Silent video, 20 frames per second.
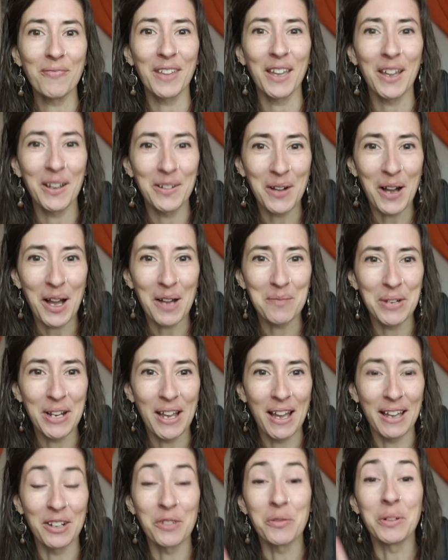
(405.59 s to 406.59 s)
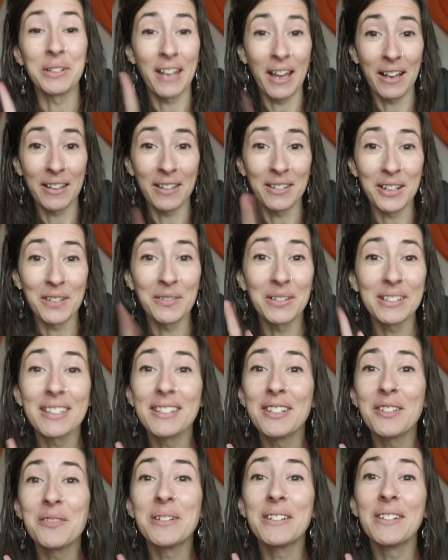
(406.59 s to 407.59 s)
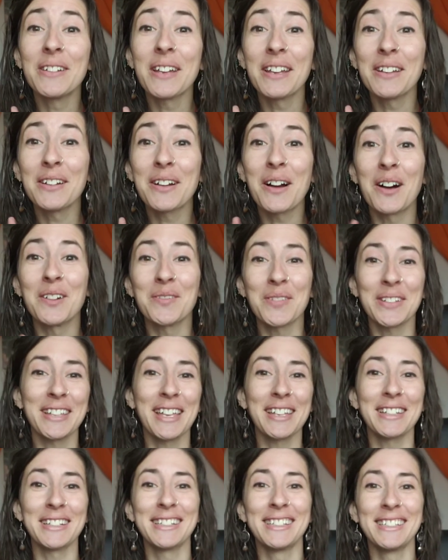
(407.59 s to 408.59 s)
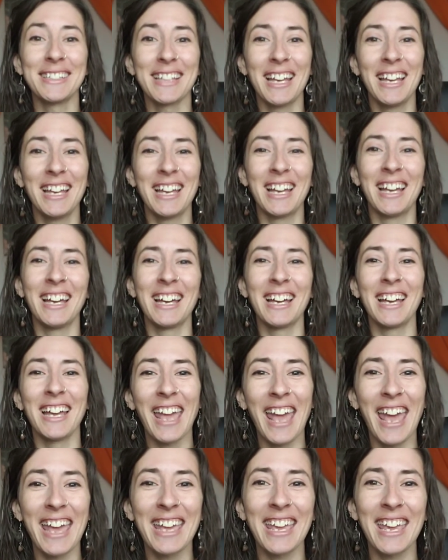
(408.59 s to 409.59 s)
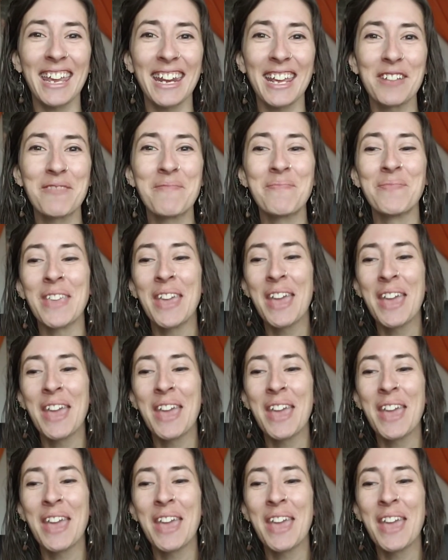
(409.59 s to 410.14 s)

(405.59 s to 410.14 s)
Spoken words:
oh, Aubriana, well, now you know what to do when you get your coffee later. Hey, kitty.